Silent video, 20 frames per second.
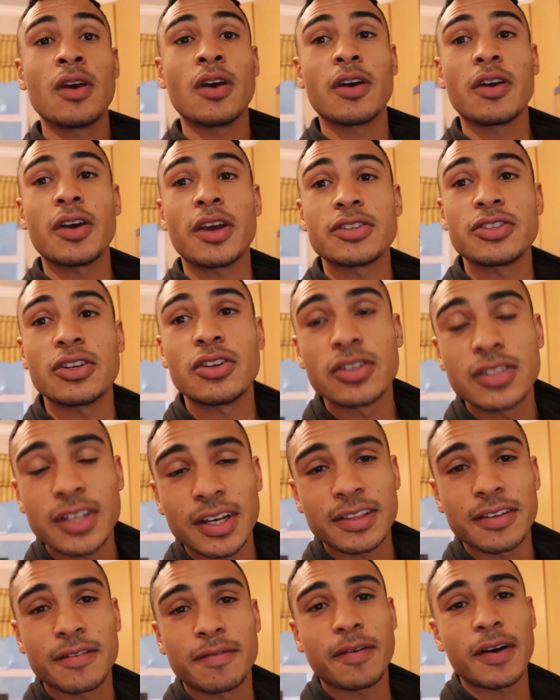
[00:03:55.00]
Okay, so it looks
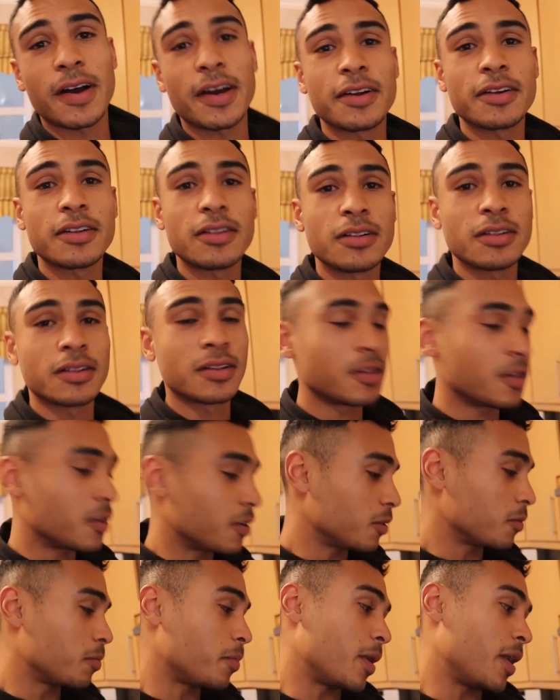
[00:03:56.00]
like the final
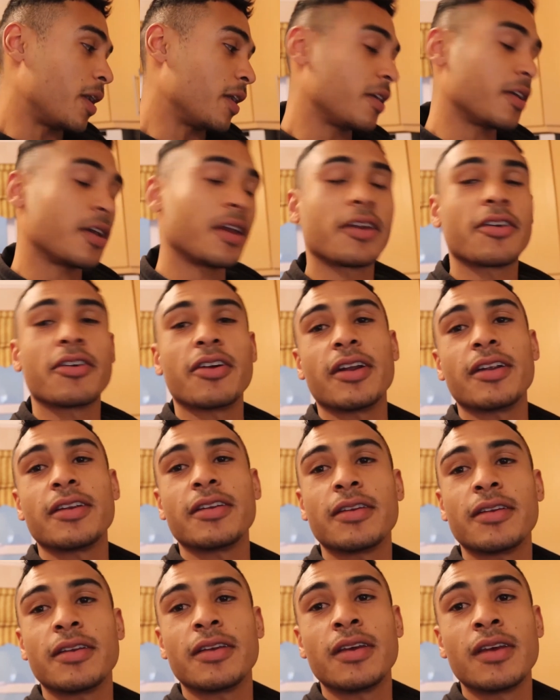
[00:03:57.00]
little pancake
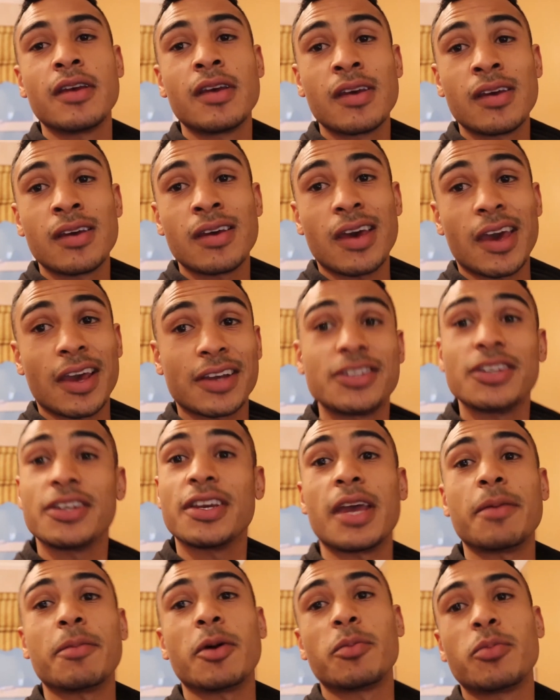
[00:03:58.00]
run actually
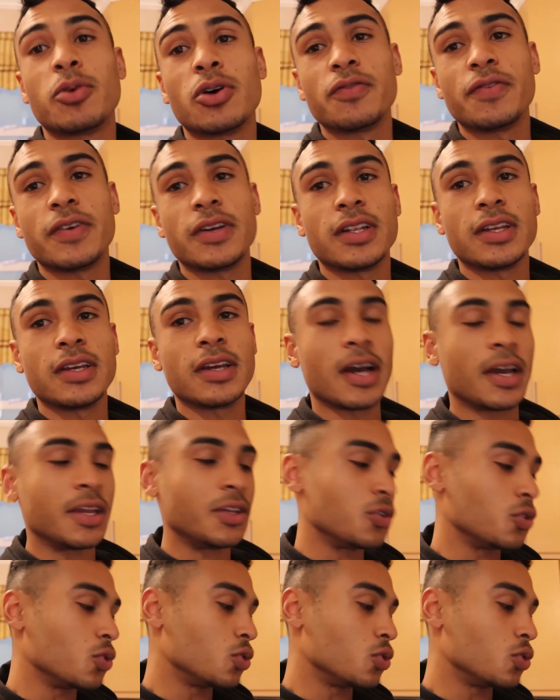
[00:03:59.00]
came out perfectly. So I